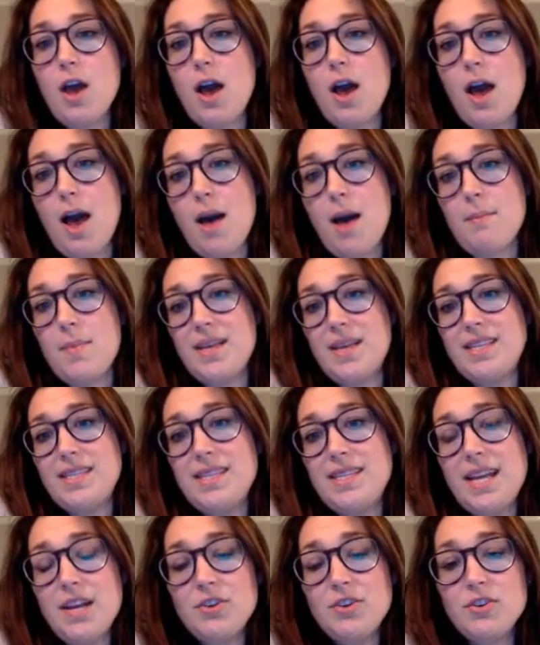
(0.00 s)
a
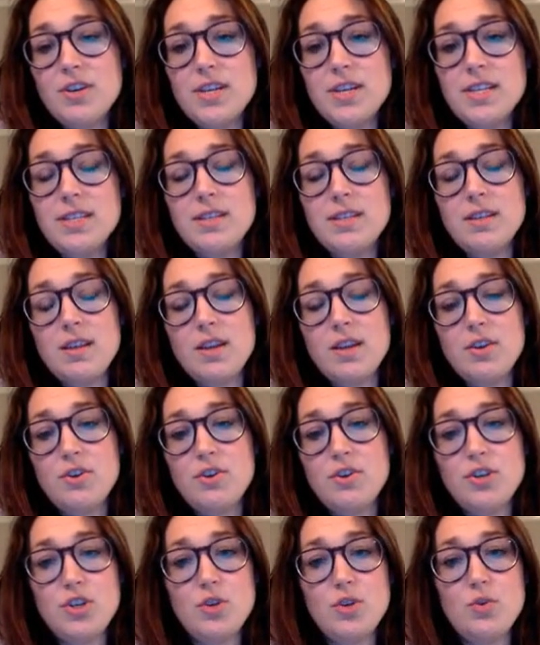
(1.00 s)
standard is
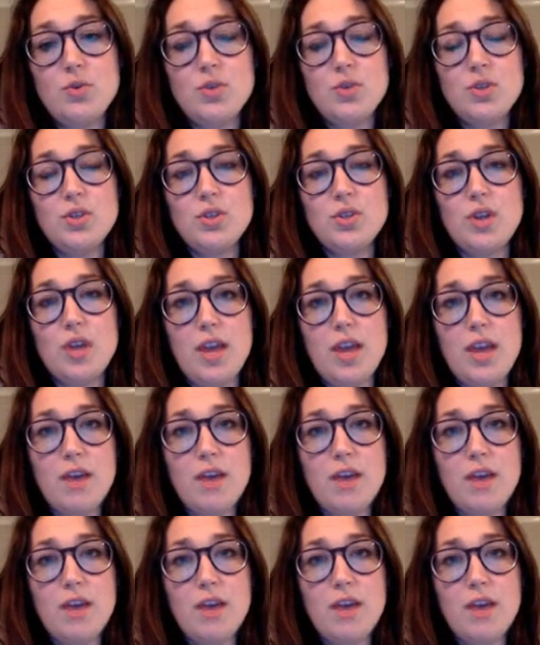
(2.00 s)
introduced,